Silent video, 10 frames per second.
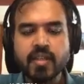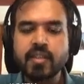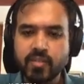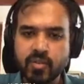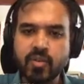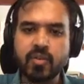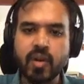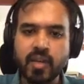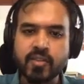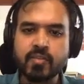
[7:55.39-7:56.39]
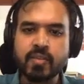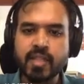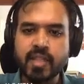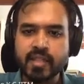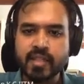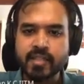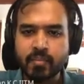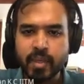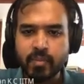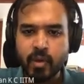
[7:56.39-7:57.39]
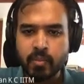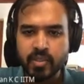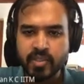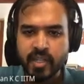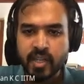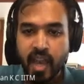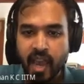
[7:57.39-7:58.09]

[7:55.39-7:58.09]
So assume that there is a P proposition